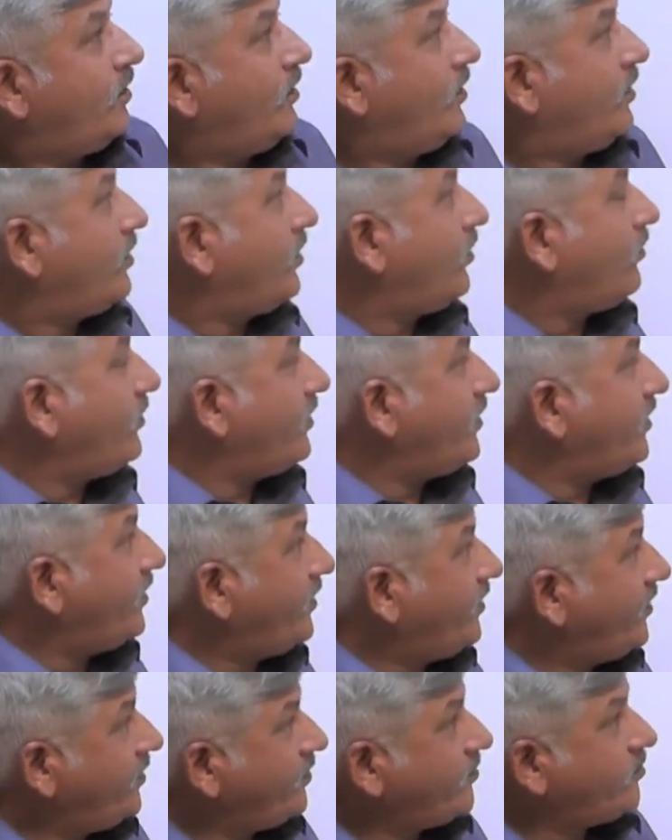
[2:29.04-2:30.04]
Now
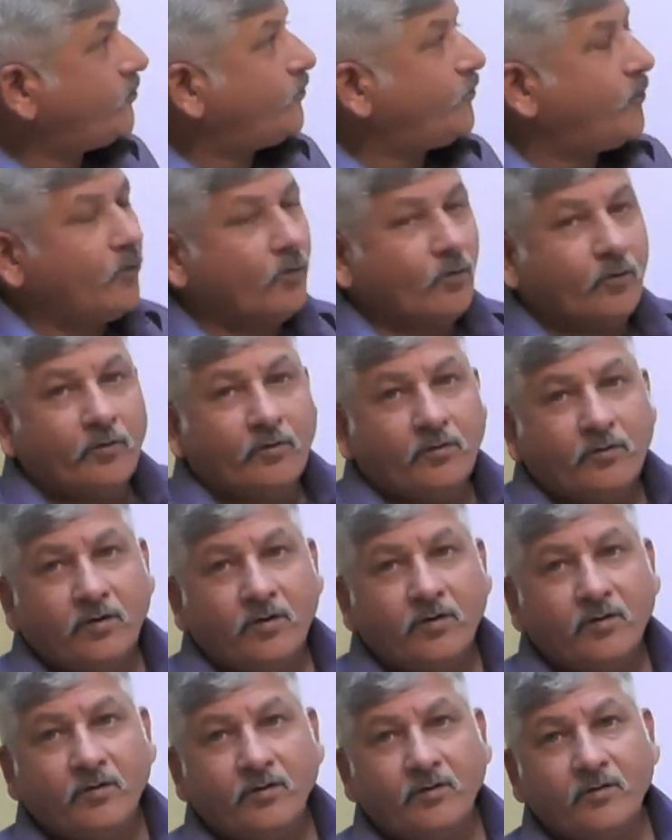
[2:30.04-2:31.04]
each port
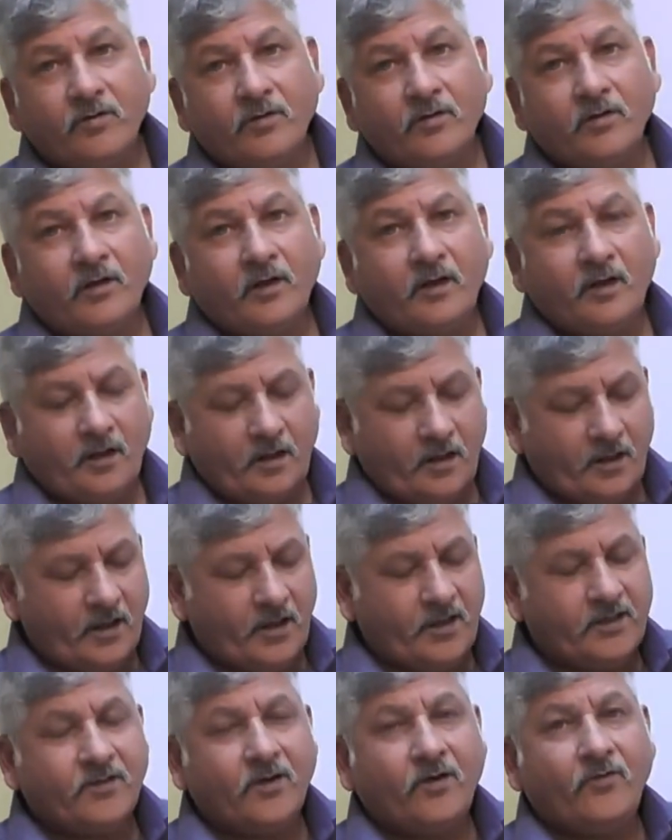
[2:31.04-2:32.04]

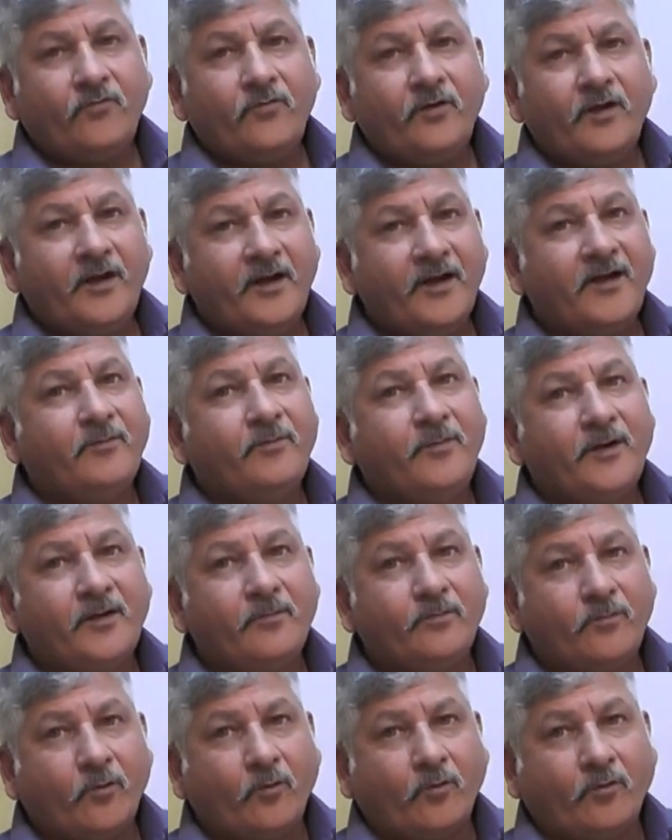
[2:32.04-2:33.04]
is of
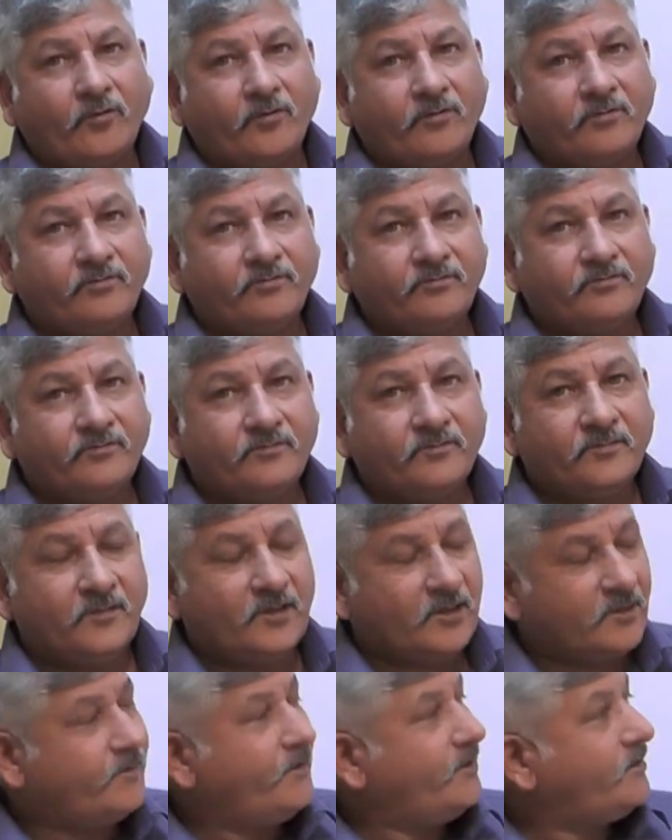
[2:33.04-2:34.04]
8-bit port.
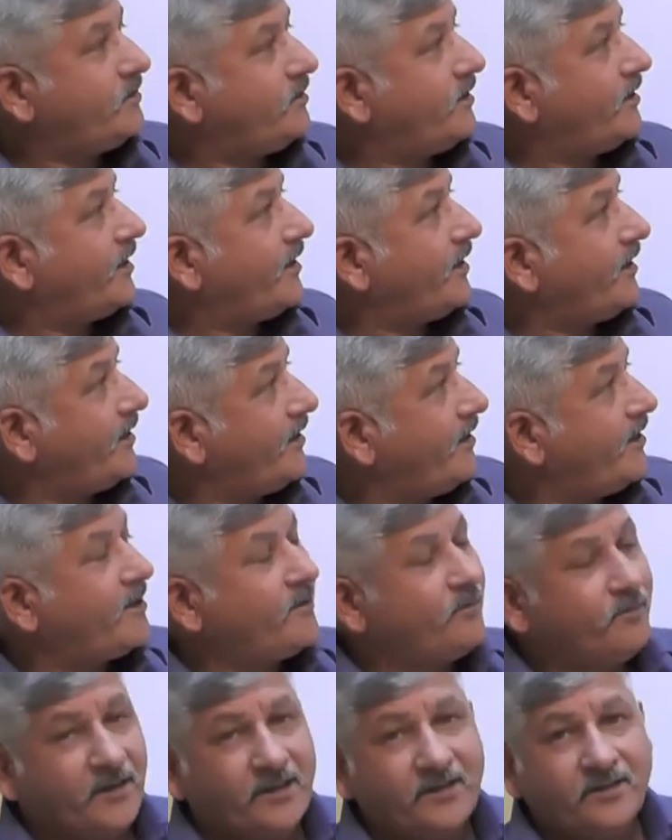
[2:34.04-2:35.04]
This means there are
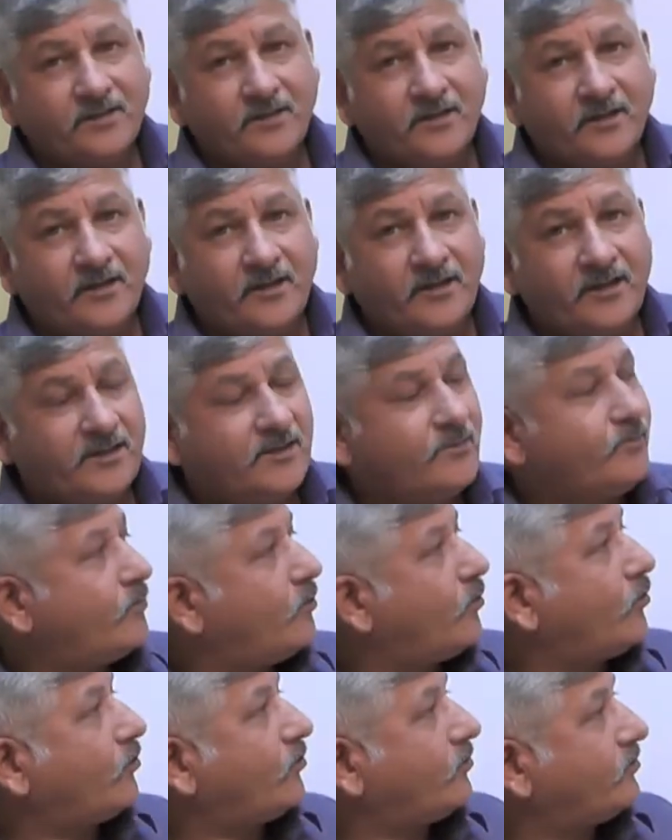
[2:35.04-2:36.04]
8 pins in each
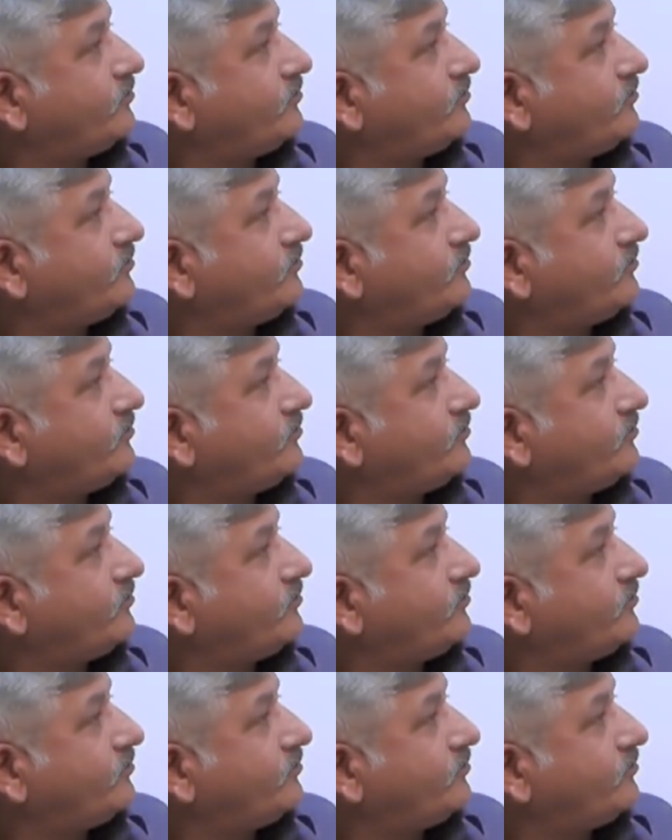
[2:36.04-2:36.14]
port.